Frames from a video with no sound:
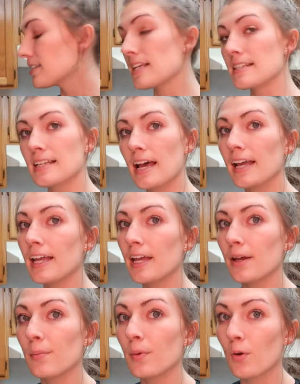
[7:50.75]
Since I
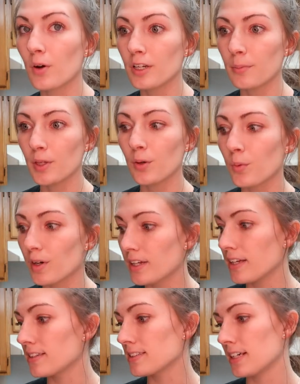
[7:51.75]
am going to be
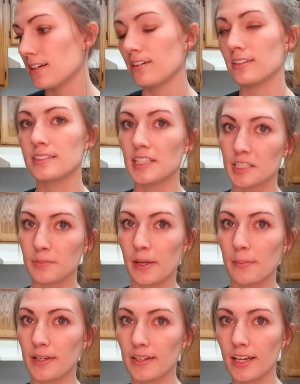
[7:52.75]
working till six
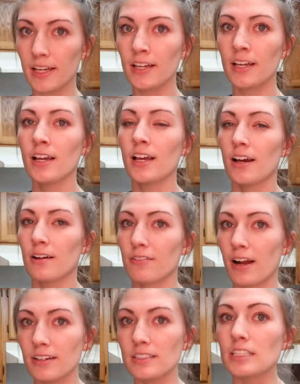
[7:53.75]
p m at night,
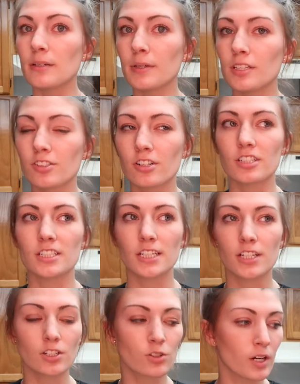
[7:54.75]
Rowdy's going to be in charge of
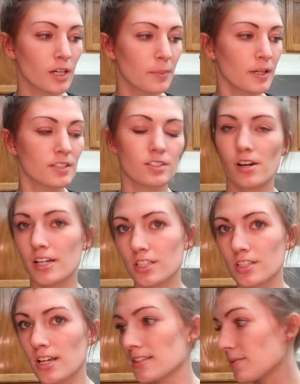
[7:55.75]
dinner quite a bit, so I
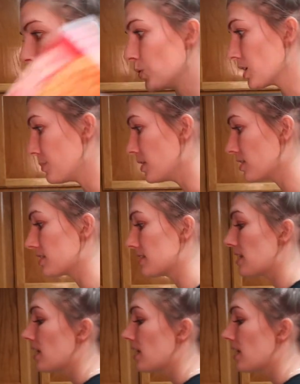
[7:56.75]
just got some quick meals